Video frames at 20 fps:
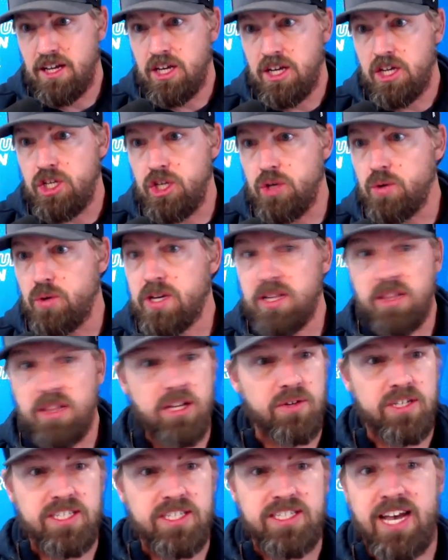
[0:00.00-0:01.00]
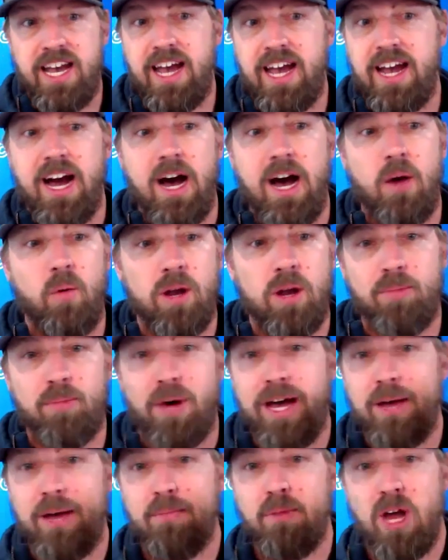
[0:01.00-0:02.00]
You can literally say, hey, I want to
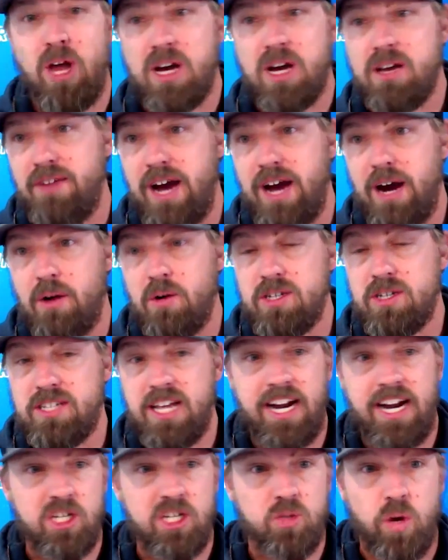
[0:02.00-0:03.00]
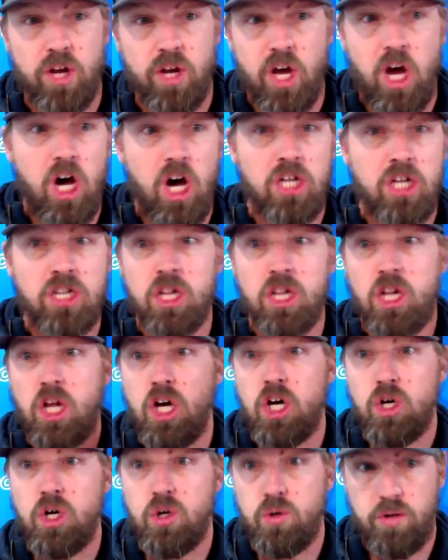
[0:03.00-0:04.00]
buy a block of hours and I just want to
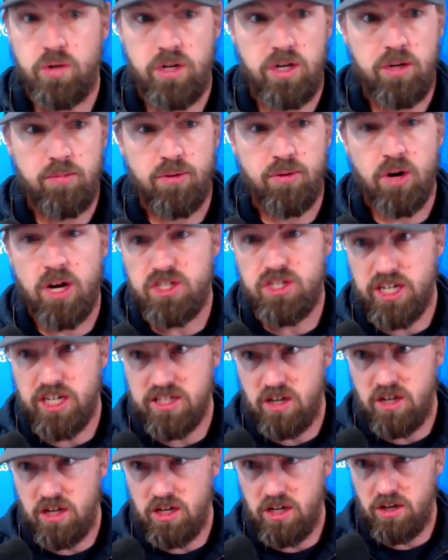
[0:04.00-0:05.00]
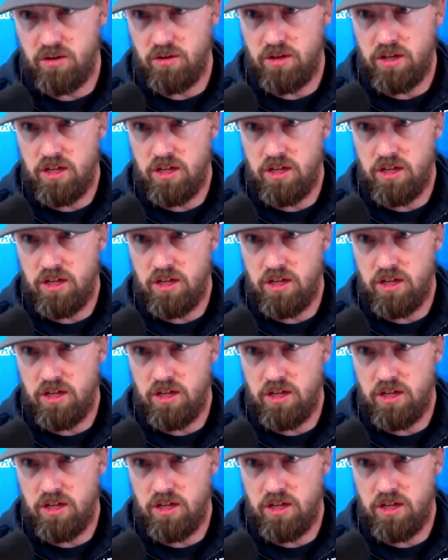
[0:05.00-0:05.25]
unload projects on you.